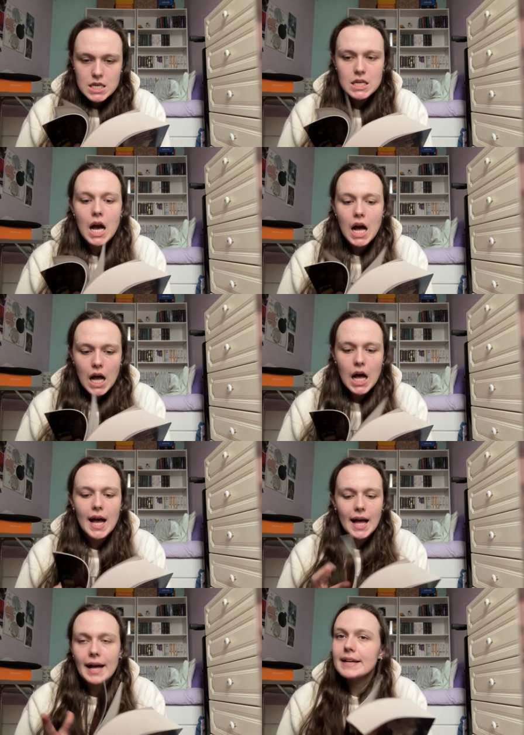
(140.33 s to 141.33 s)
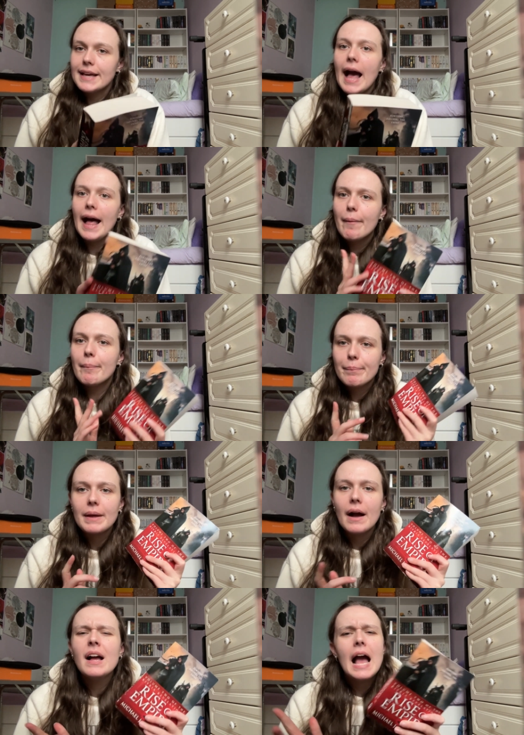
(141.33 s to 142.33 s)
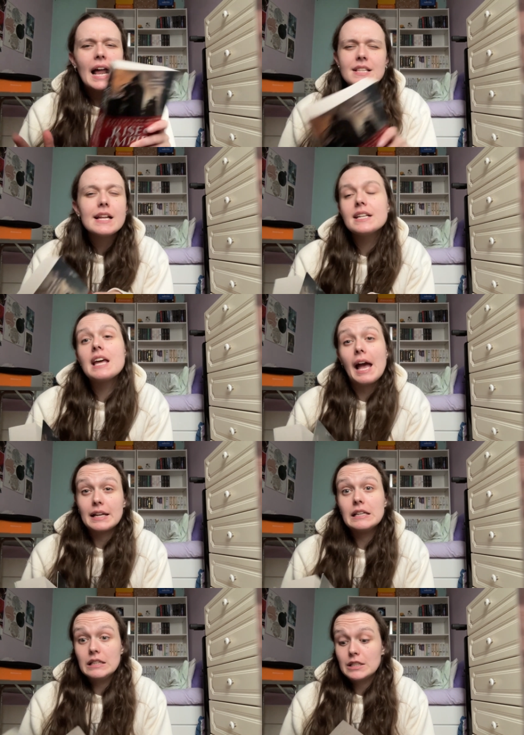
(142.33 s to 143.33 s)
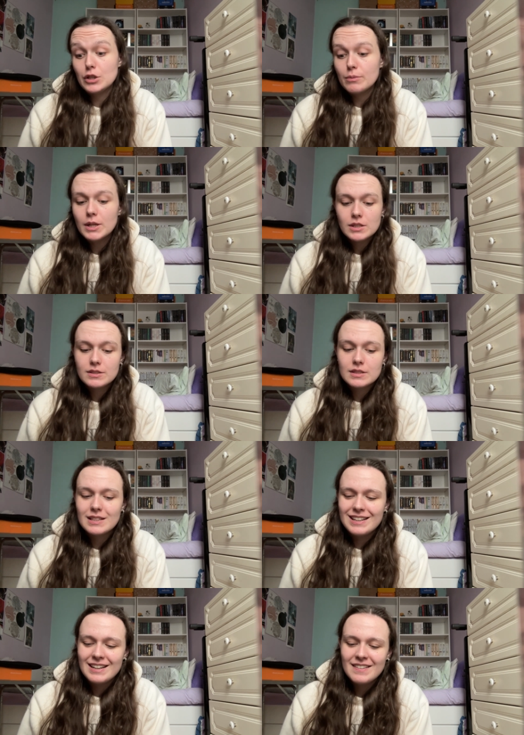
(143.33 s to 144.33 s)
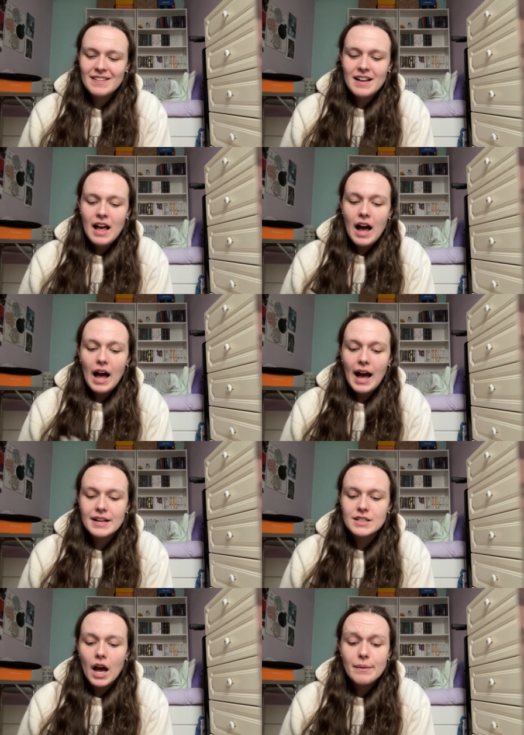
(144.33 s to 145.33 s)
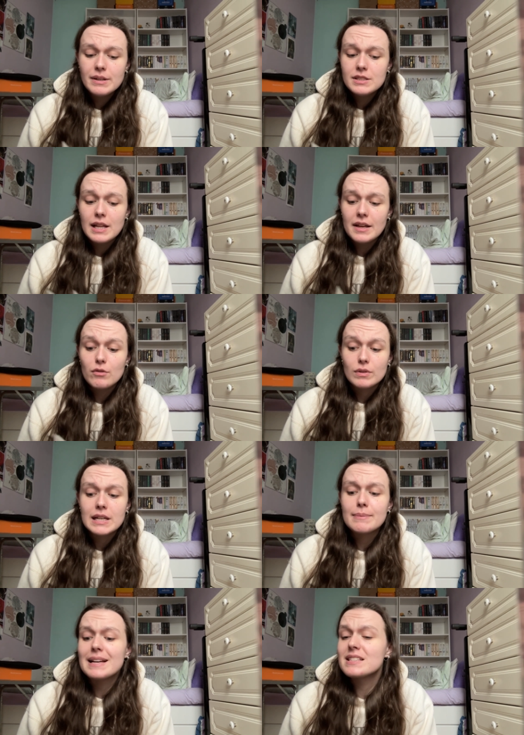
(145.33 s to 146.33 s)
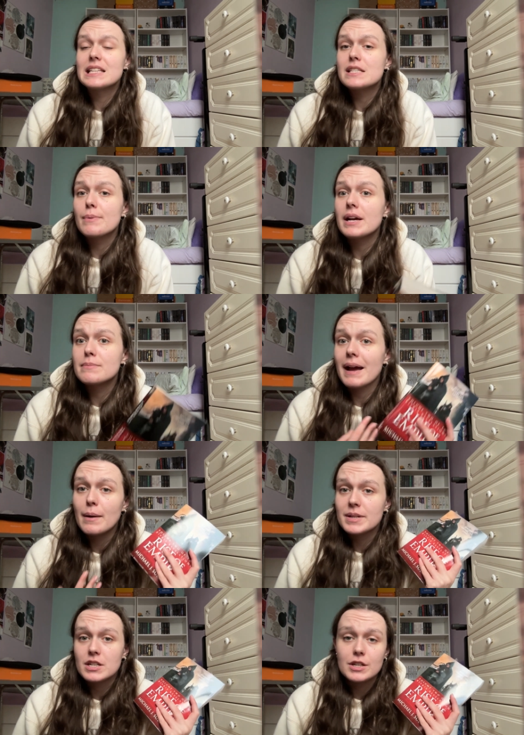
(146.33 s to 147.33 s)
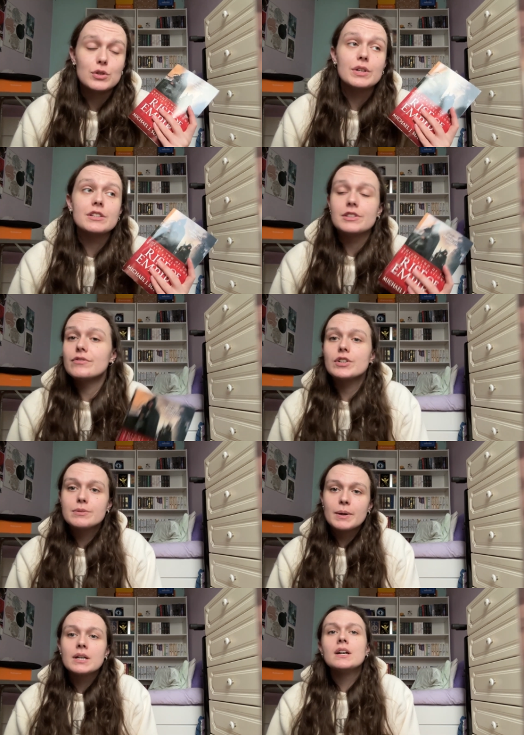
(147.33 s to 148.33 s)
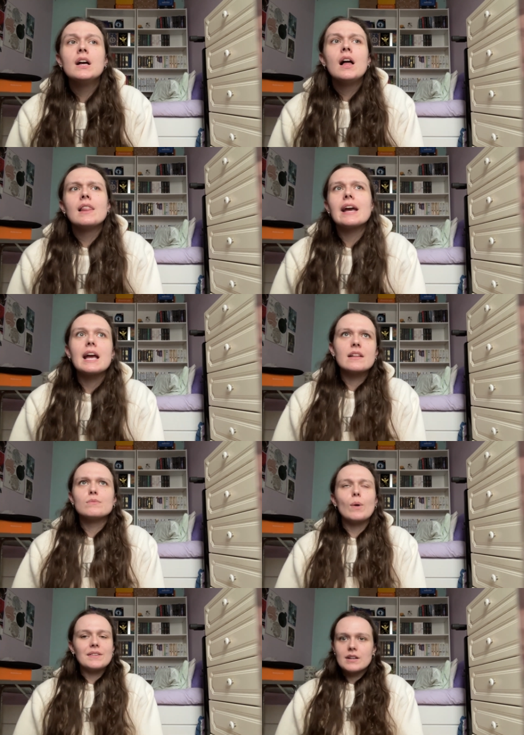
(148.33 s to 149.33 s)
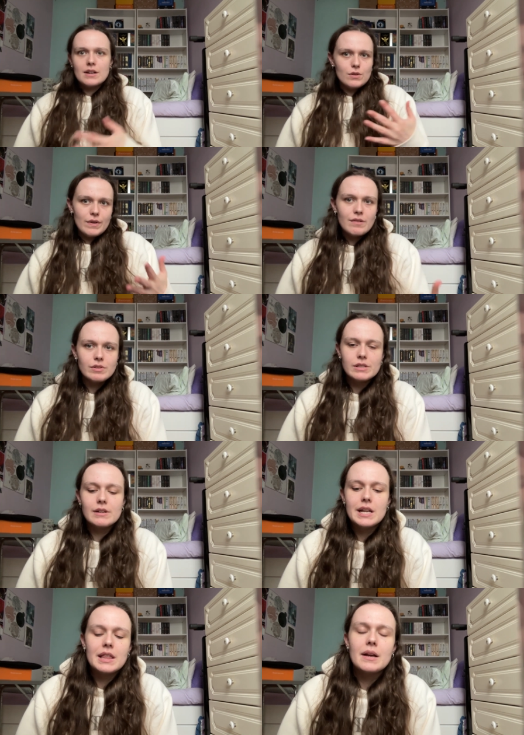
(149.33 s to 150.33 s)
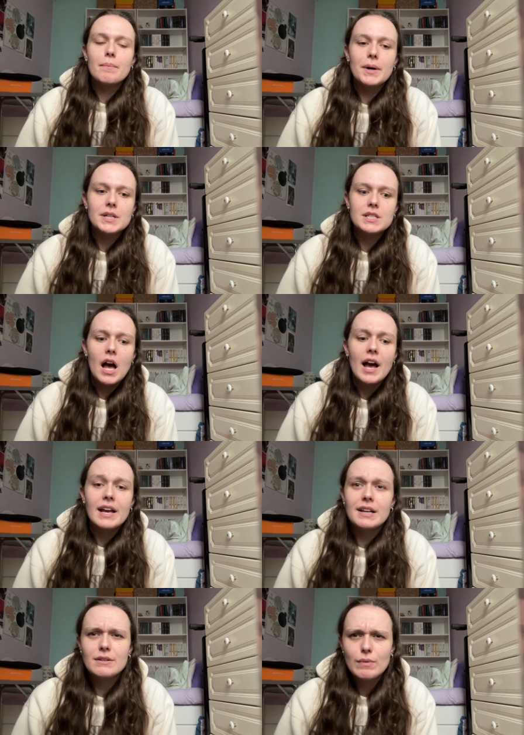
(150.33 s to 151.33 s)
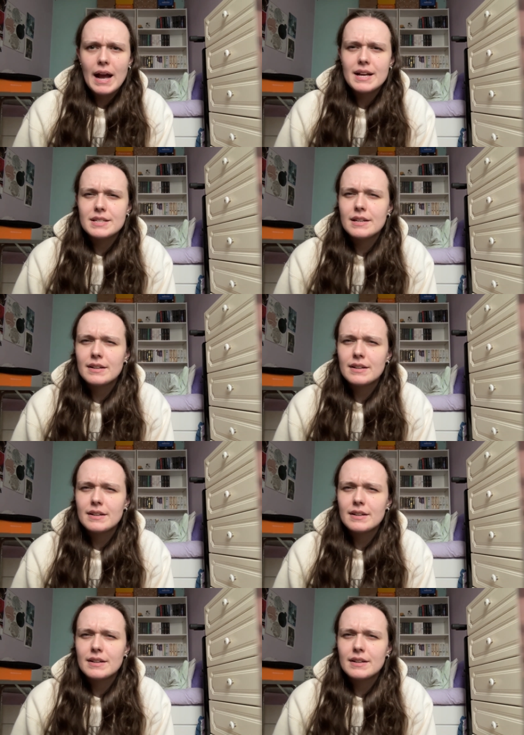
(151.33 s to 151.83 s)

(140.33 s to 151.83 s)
Yeah, yeah, yeah. And it's like technically two books. And I was like really pleasantly surprised by how much I enjoyed the first book. Like it wasn't a new favorite or anything, but I read,